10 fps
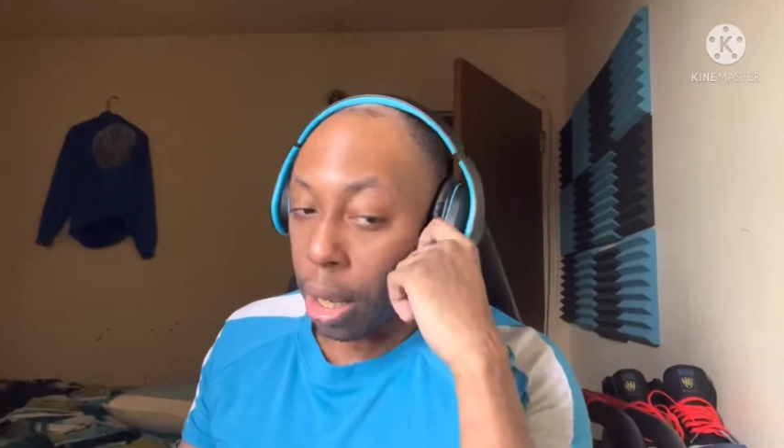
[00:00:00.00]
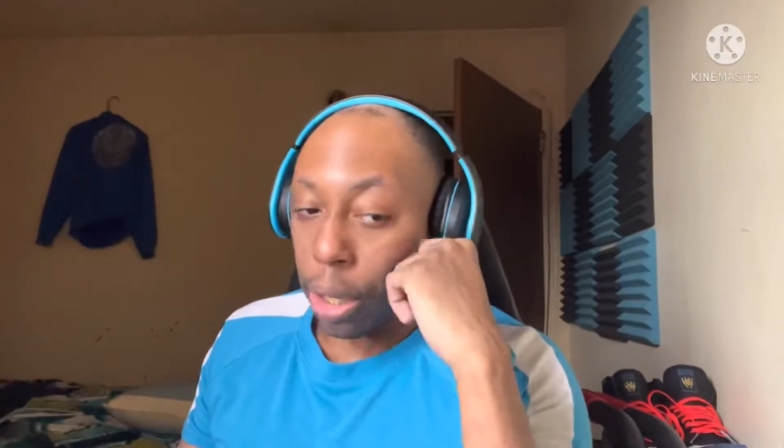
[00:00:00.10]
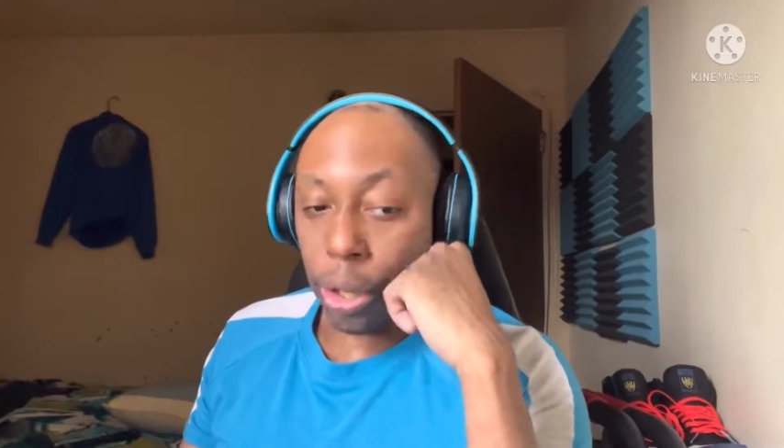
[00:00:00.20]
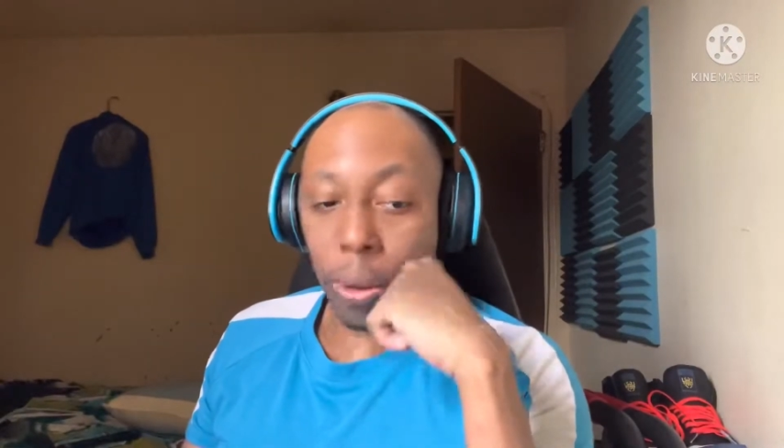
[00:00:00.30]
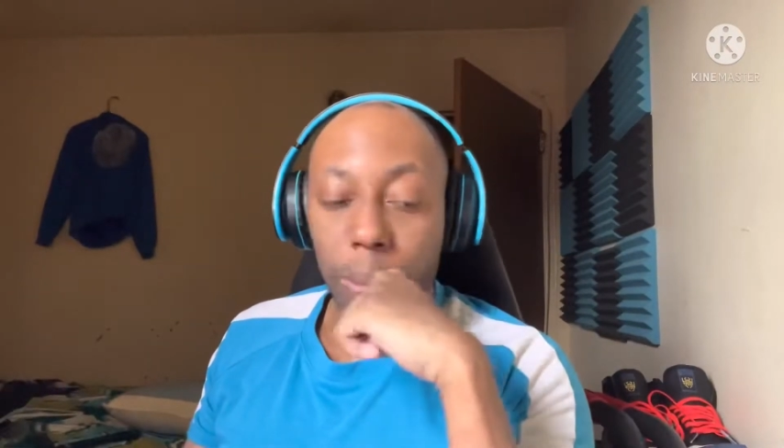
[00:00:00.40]

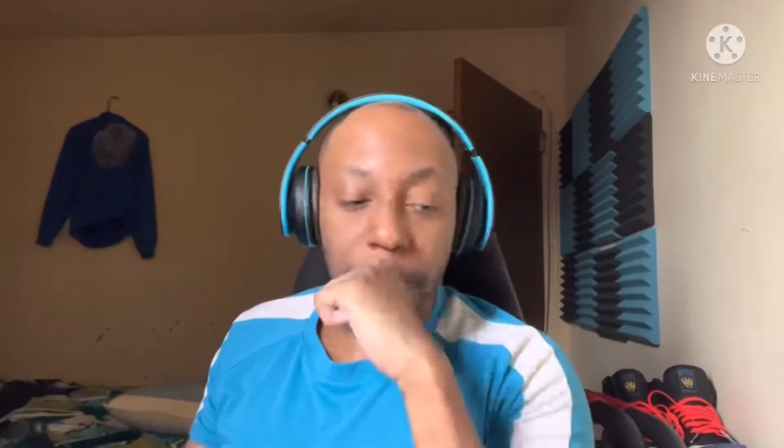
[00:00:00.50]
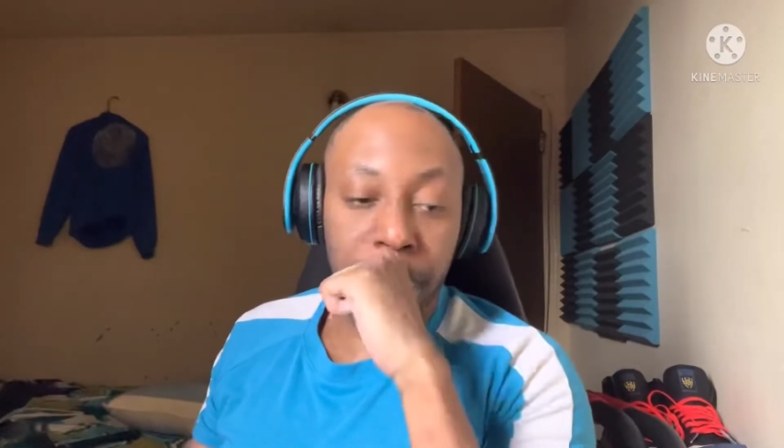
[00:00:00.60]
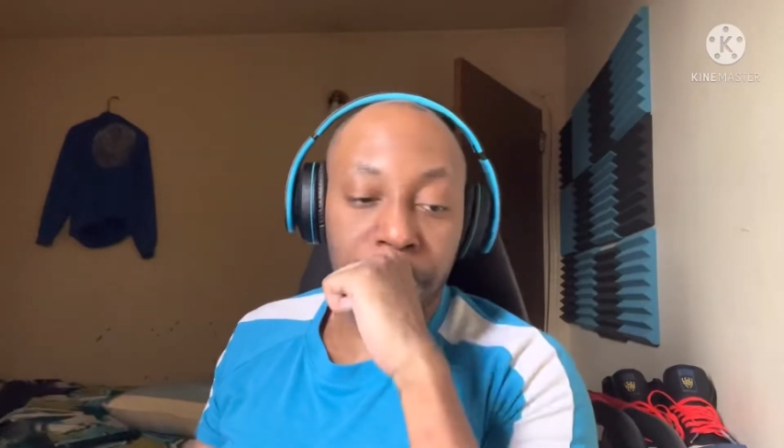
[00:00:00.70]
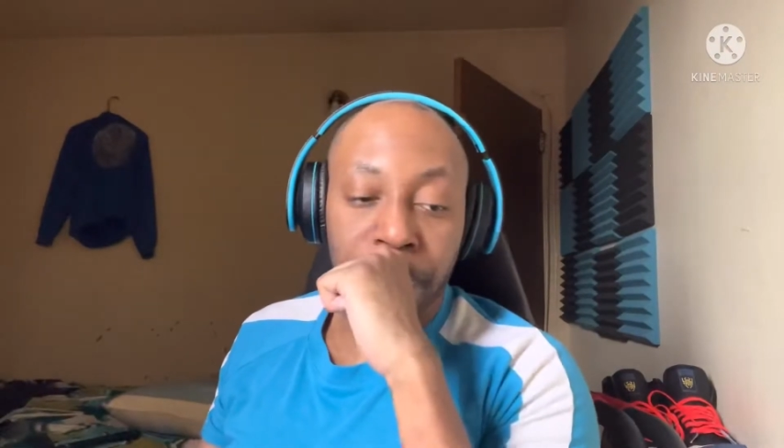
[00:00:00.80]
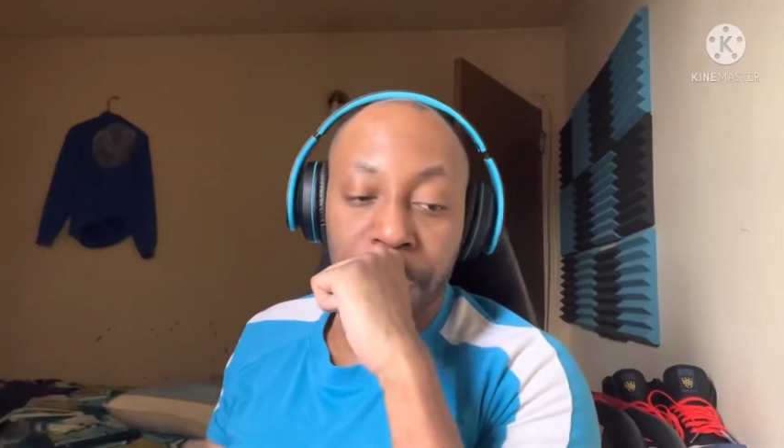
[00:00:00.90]
So,
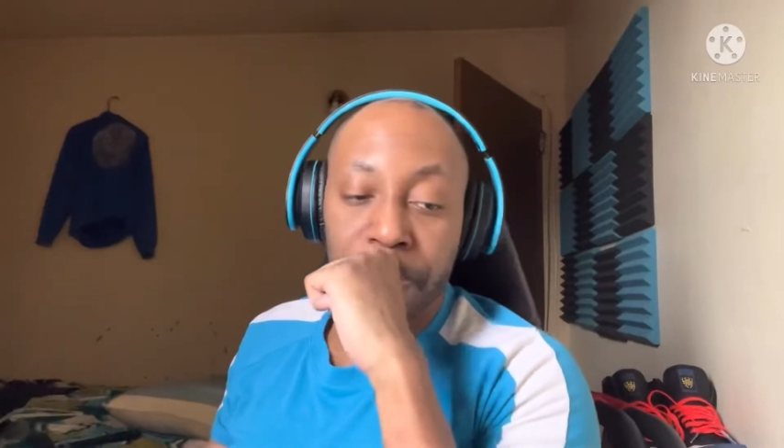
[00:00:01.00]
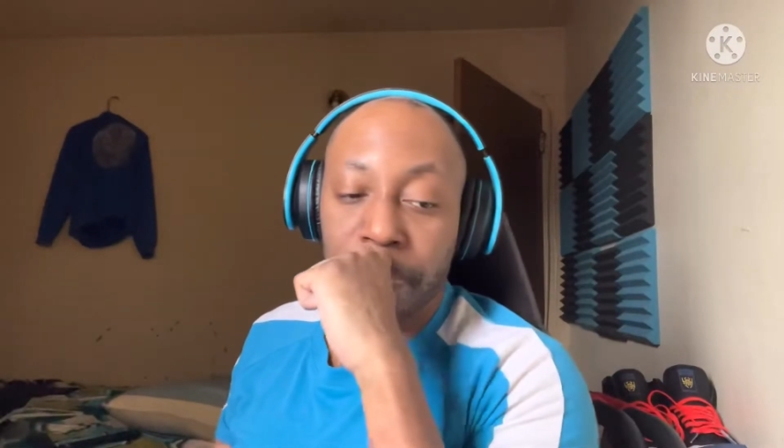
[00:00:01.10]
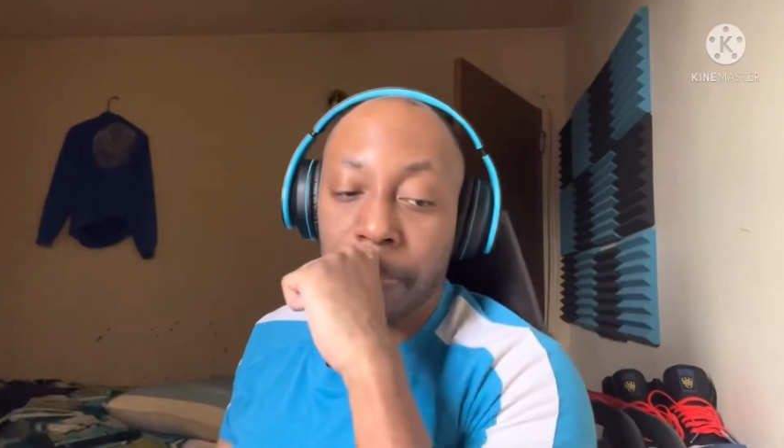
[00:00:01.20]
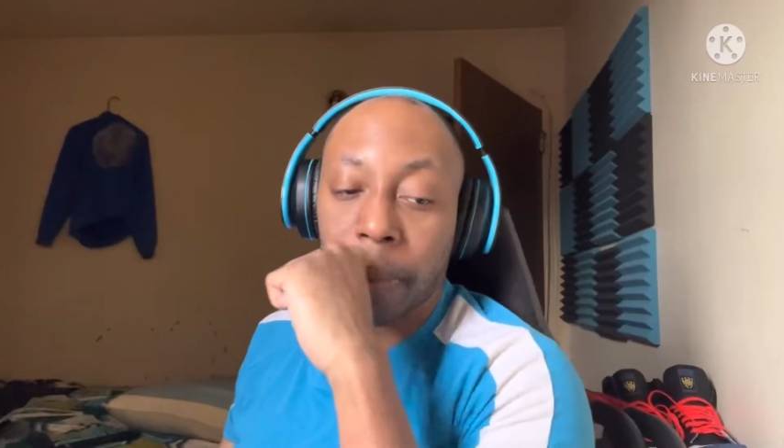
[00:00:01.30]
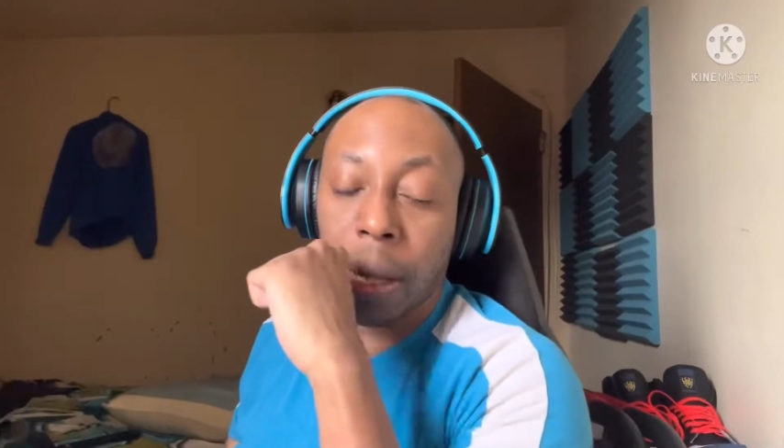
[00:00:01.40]

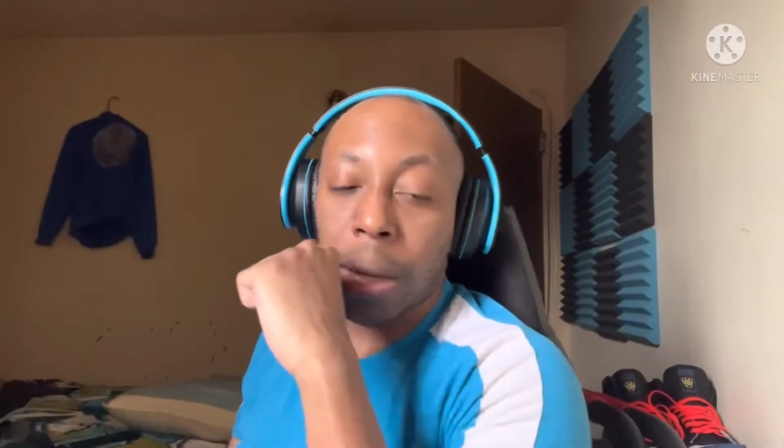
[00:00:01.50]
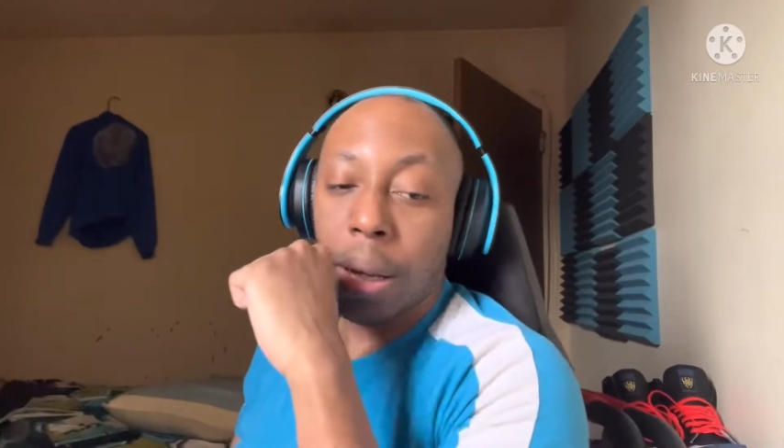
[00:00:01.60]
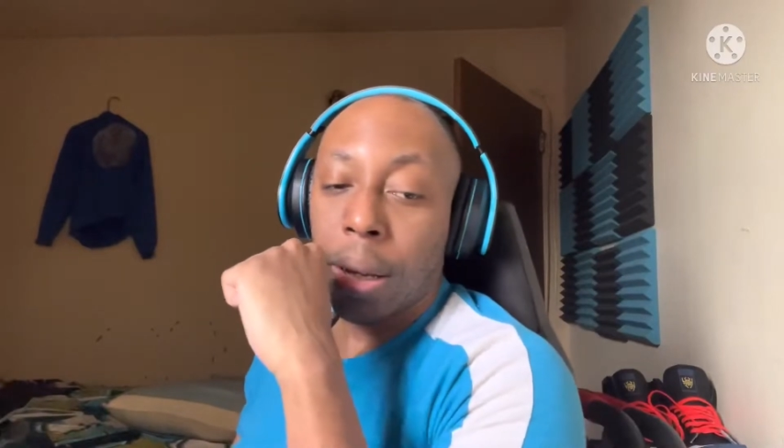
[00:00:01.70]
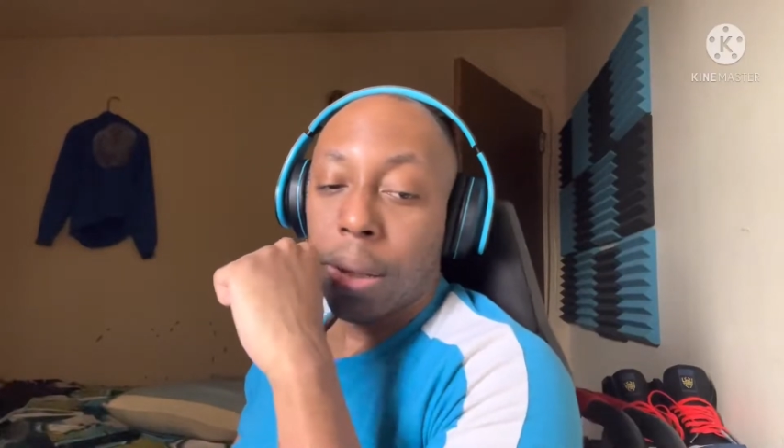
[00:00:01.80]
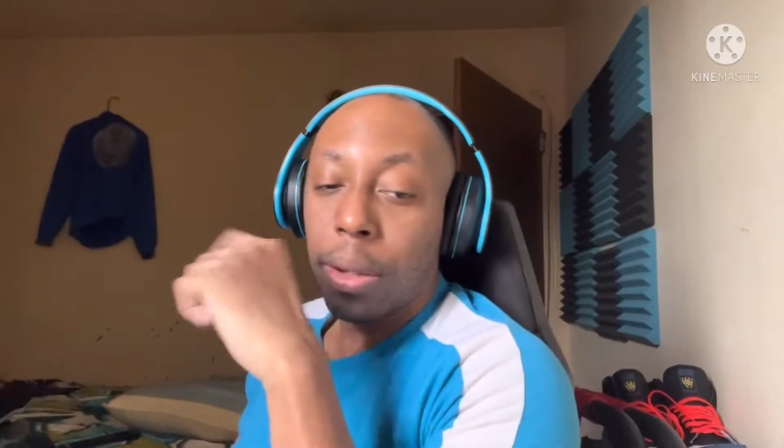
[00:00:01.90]

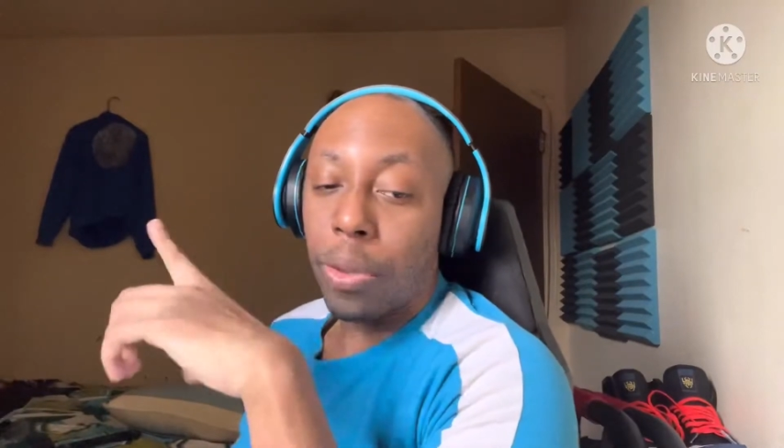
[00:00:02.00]
the